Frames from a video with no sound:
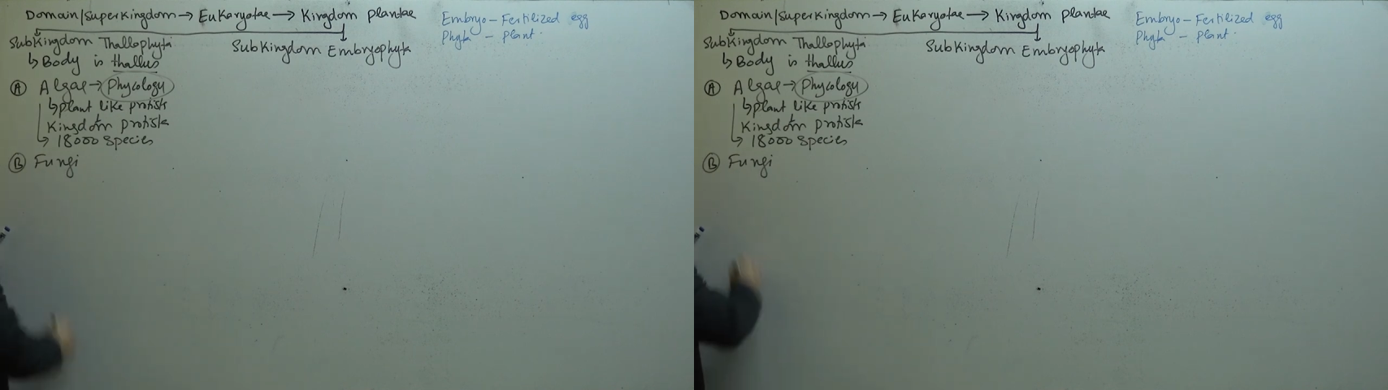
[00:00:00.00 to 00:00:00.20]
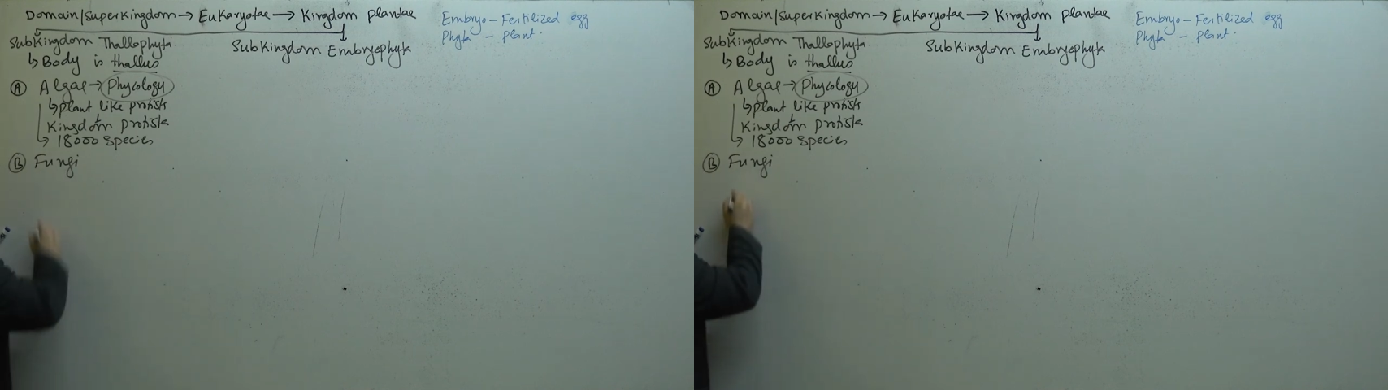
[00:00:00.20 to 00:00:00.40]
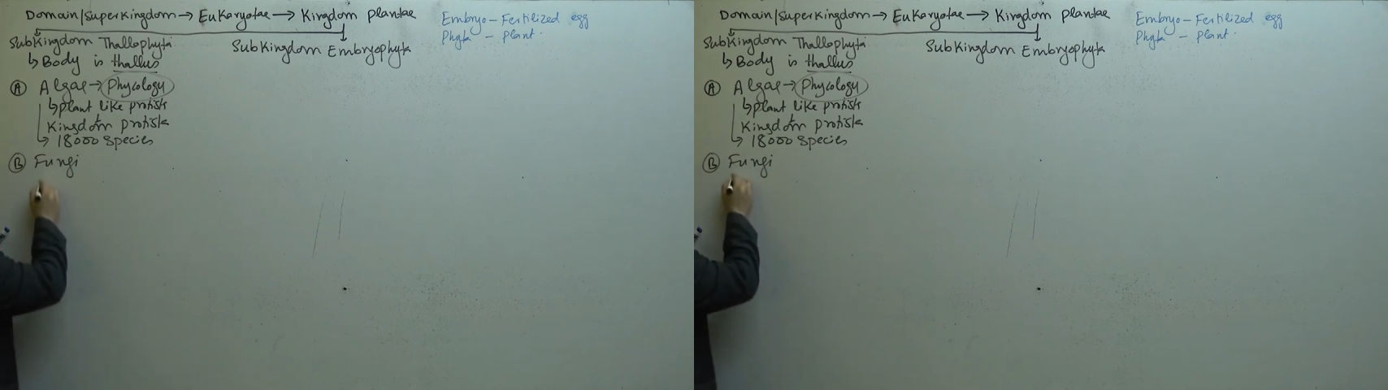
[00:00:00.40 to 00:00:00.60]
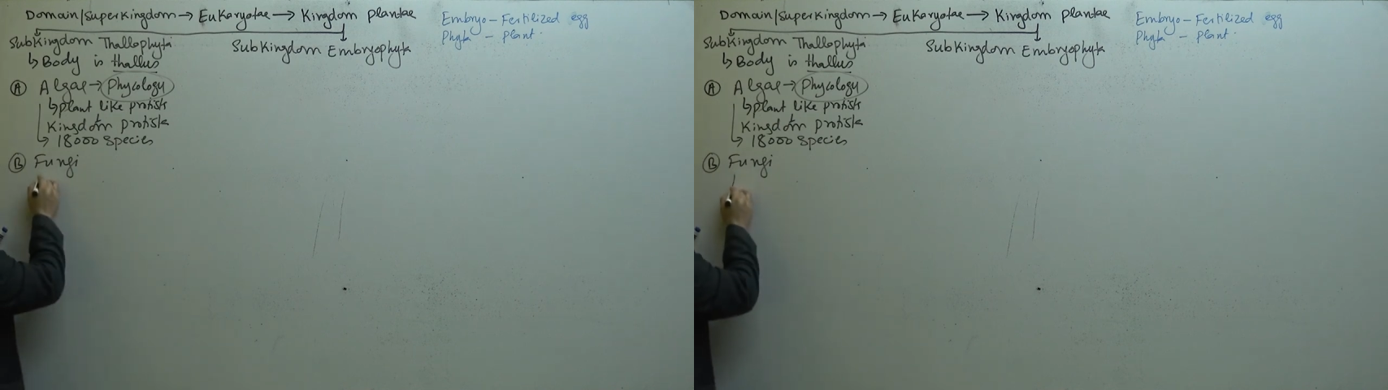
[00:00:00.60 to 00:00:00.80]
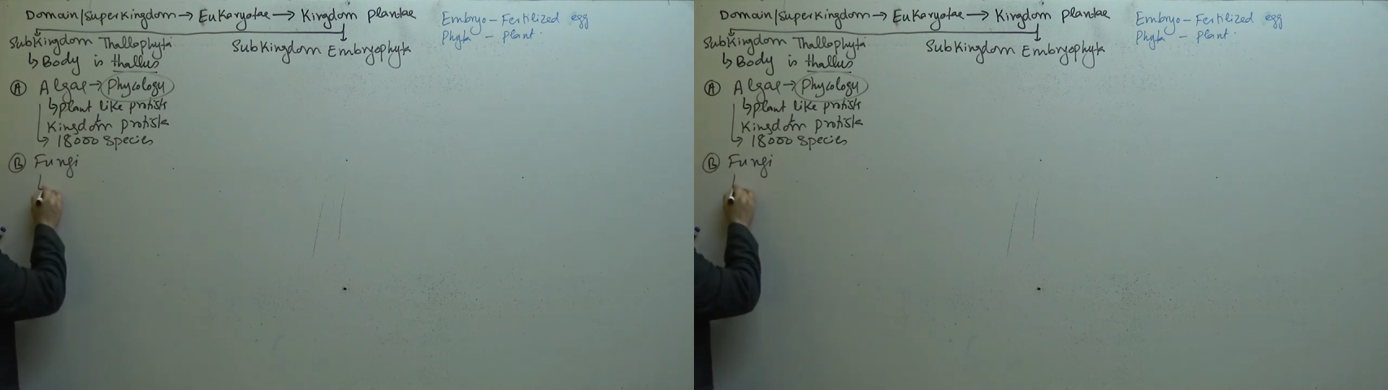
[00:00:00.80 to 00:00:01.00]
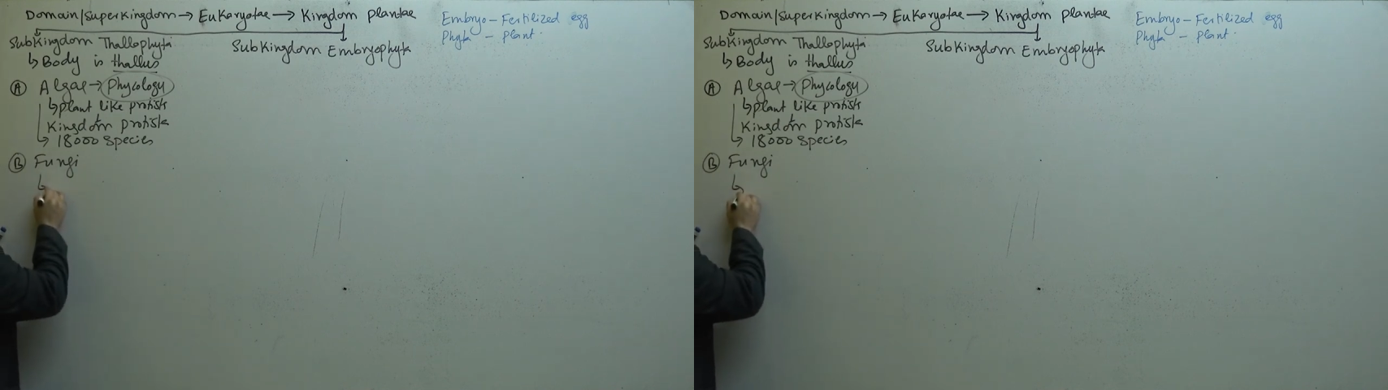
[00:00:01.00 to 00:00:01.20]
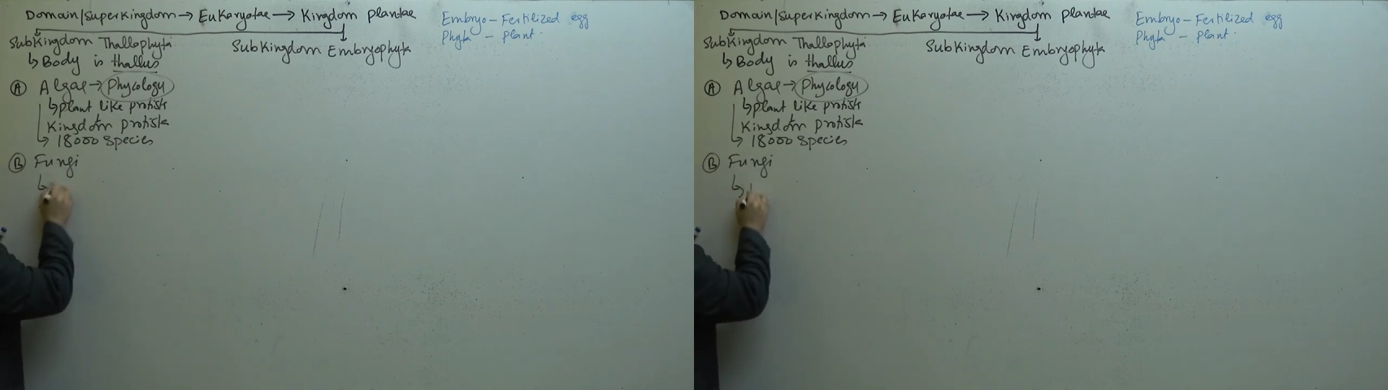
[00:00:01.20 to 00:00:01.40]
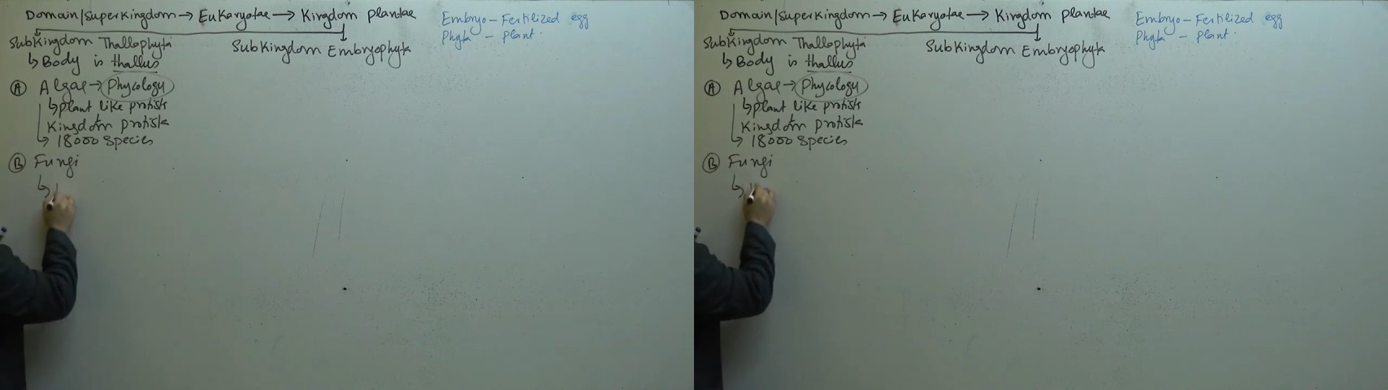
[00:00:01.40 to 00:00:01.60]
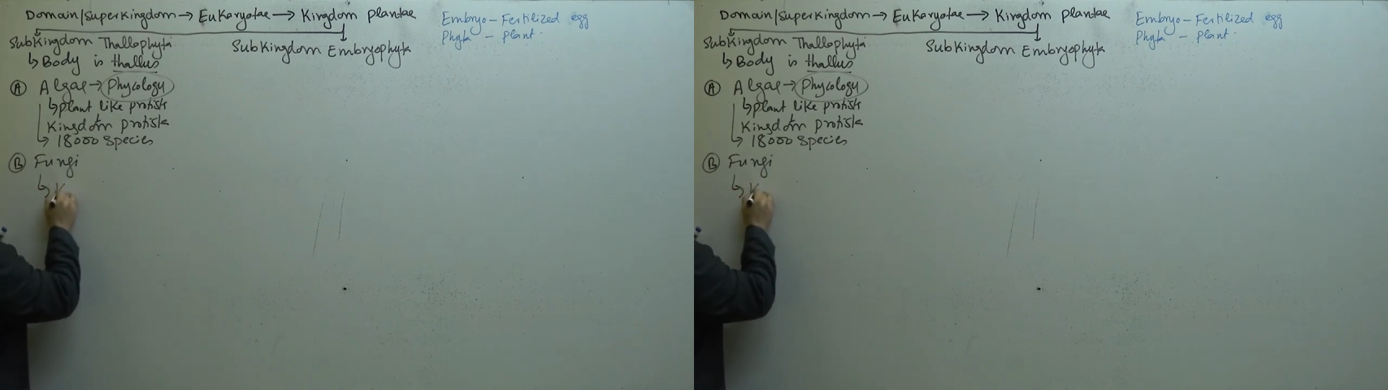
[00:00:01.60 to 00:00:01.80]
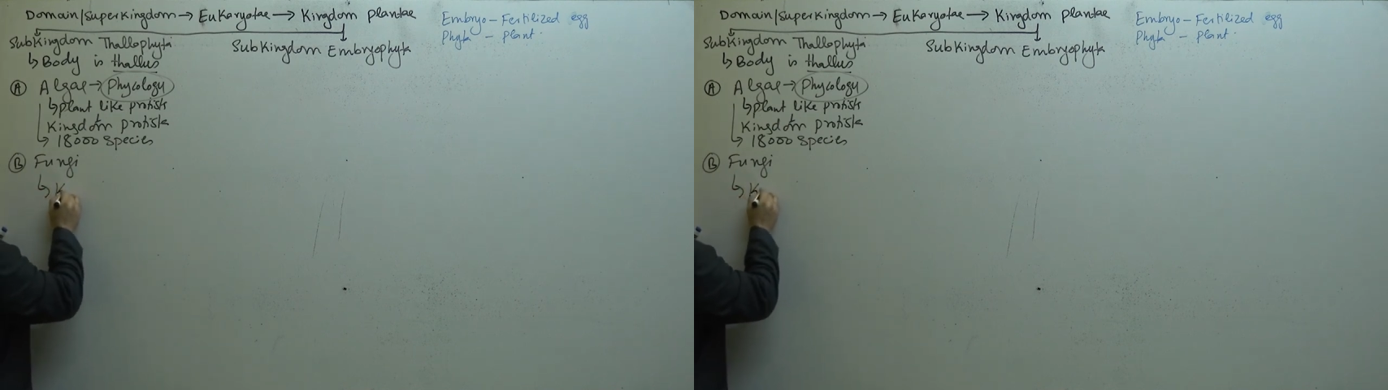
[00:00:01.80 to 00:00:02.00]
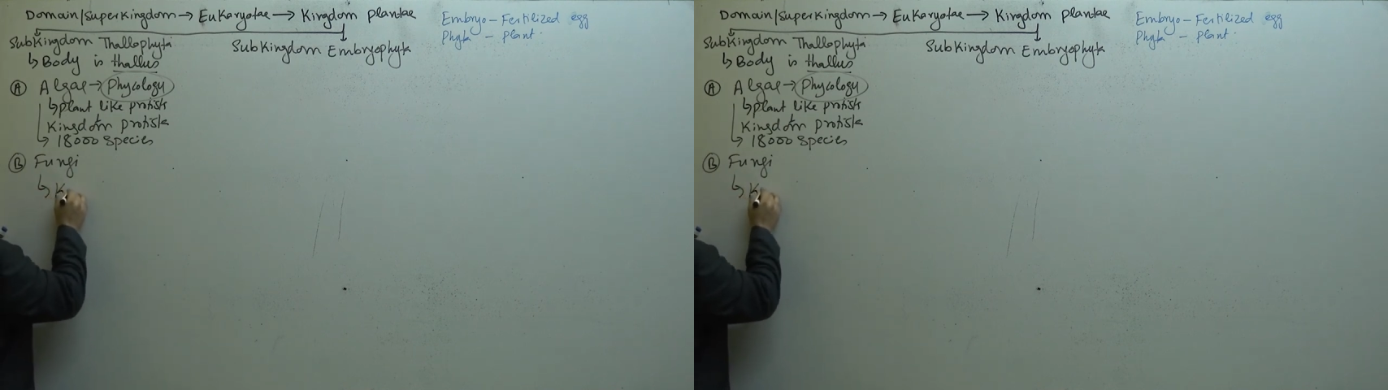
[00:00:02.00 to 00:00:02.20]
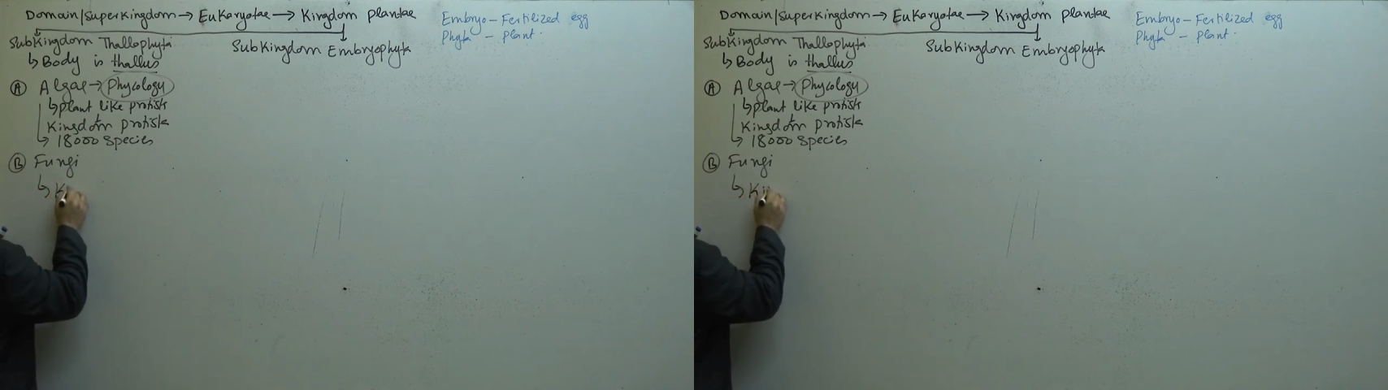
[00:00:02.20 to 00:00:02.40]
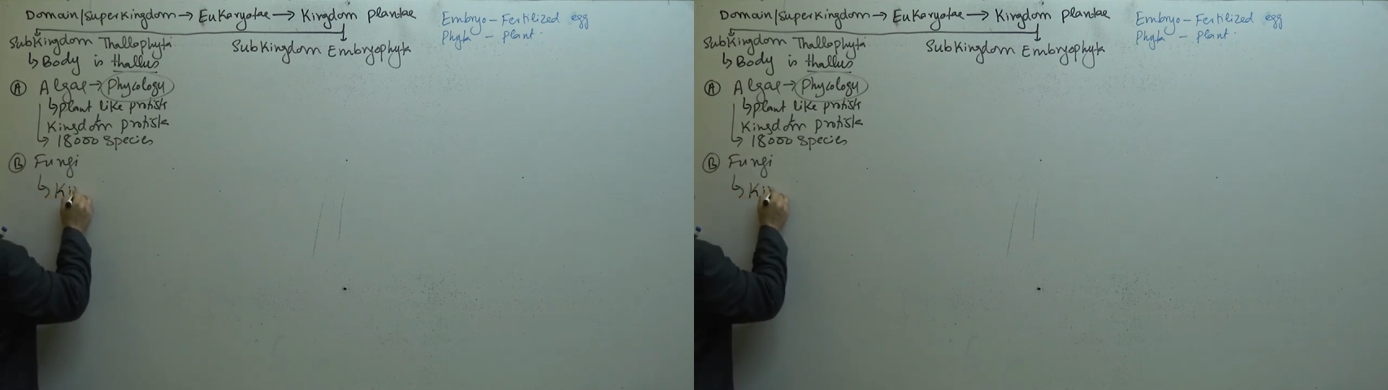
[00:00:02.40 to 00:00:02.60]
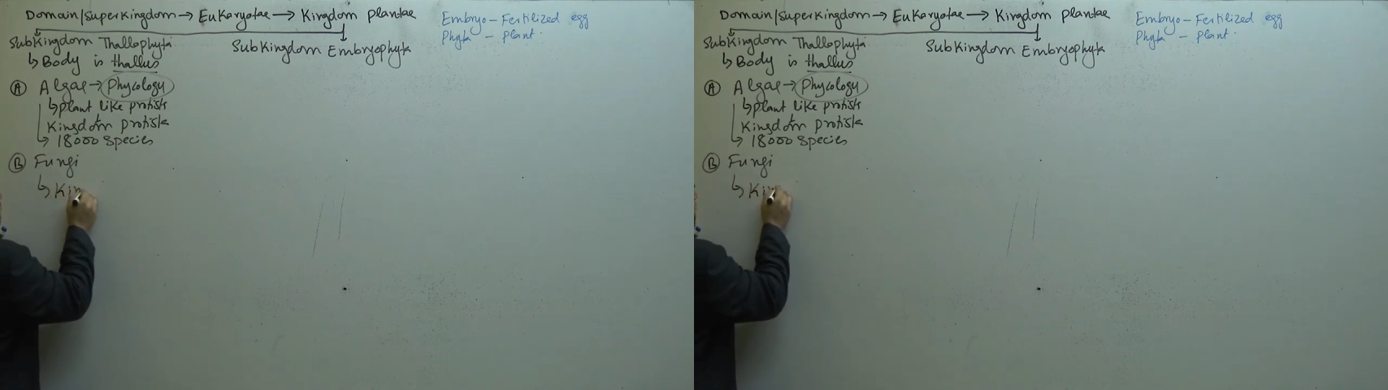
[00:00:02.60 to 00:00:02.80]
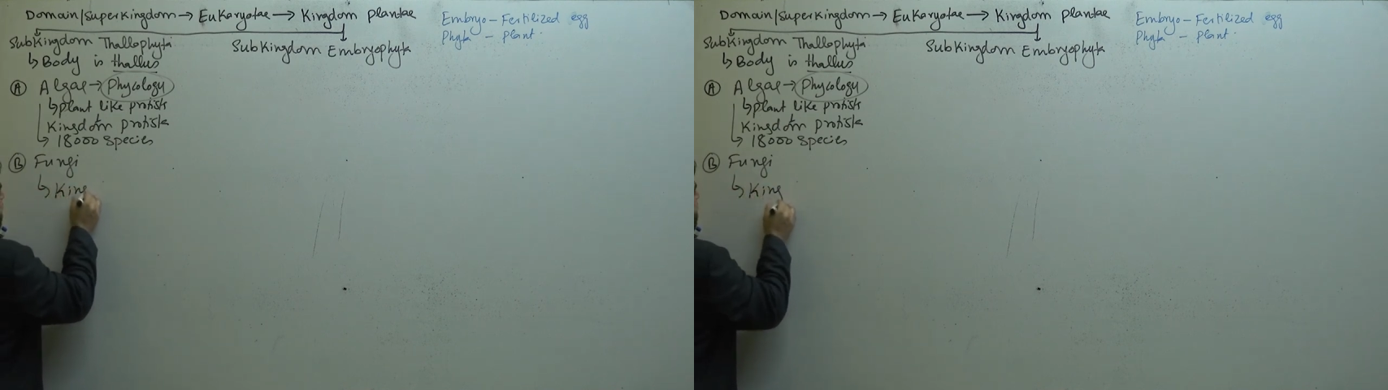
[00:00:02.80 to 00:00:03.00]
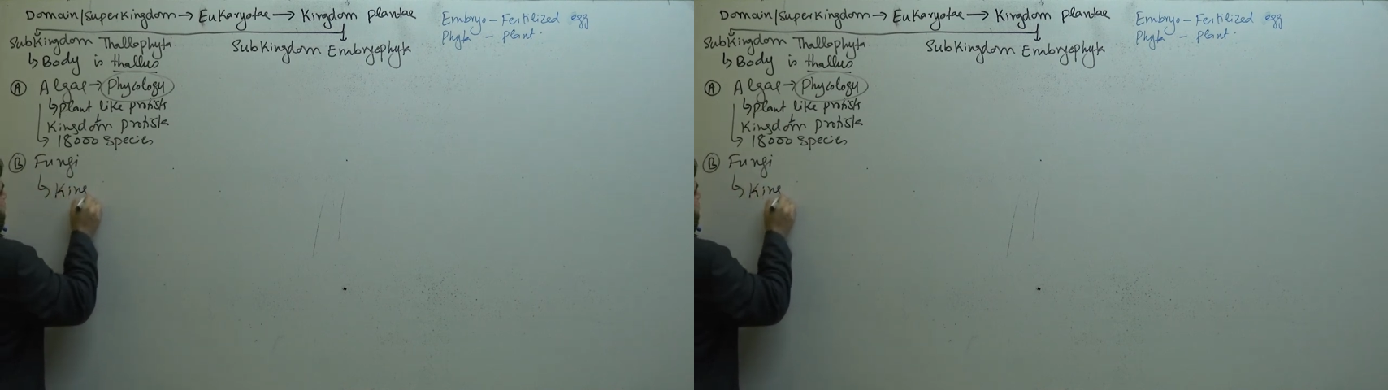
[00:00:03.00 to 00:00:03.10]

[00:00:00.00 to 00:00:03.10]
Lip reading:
Nobody's mouth can be seen.